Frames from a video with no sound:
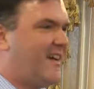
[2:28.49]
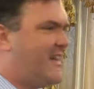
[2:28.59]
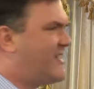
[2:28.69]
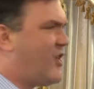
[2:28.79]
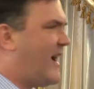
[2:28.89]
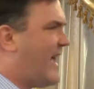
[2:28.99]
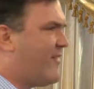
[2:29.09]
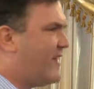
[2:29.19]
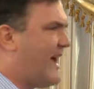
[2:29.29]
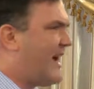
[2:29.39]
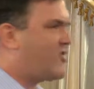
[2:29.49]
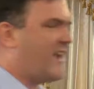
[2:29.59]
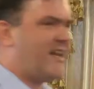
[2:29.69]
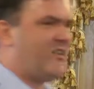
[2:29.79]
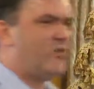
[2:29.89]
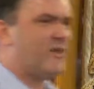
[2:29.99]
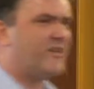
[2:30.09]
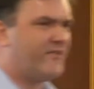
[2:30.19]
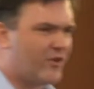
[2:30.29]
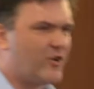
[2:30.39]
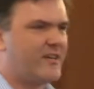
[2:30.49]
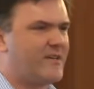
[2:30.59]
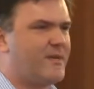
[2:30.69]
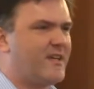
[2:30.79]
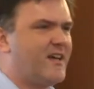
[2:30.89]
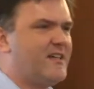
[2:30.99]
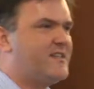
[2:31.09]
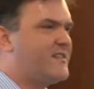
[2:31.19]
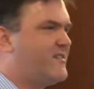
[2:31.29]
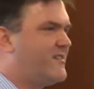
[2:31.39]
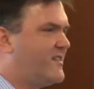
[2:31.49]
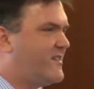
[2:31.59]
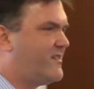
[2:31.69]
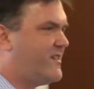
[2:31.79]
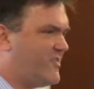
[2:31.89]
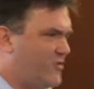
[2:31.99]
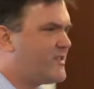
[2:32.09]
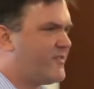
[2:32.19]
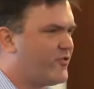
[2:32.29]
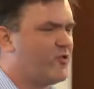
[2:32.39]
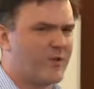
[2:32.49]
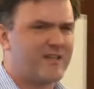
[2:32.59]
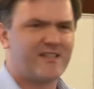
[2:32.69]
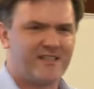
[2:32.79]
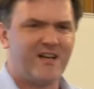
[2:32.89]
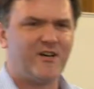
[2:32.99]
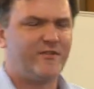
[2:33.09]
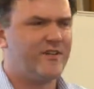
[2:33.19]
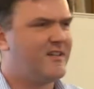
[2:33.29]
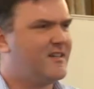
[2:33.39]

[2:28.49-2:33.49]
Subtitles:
and so I haven't actually had to do a converting because the use of the rubric itself